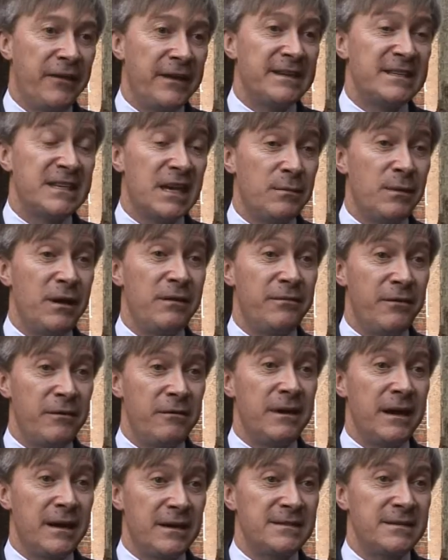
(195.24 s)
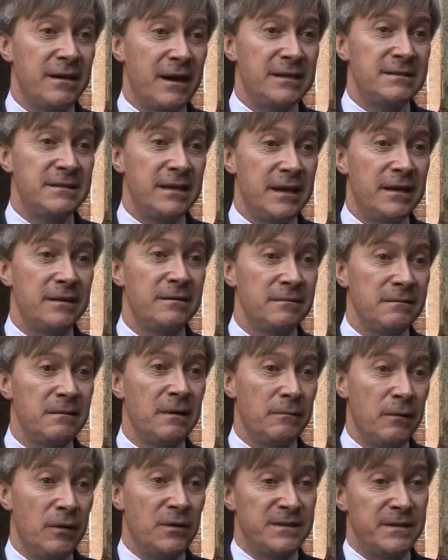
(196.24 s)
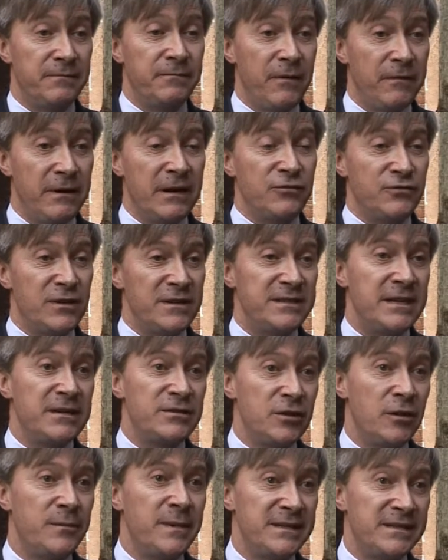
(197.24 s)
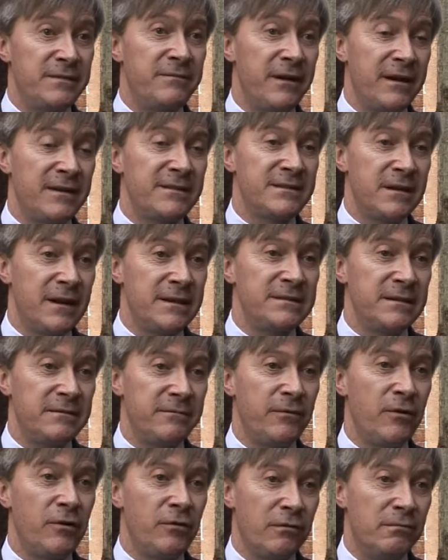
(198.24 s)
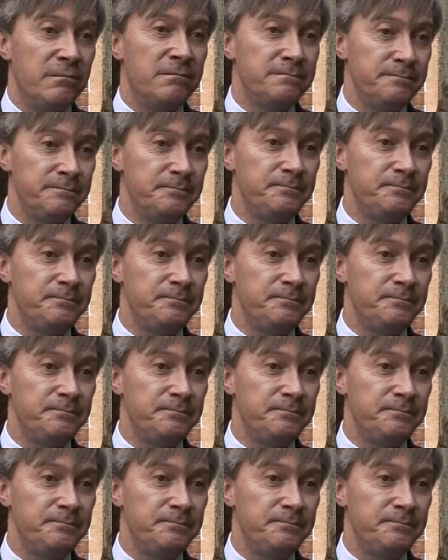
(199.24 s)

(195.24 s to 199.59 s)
I think it's going to be a very exciting, lots of very interesting topics, a very exciting forum.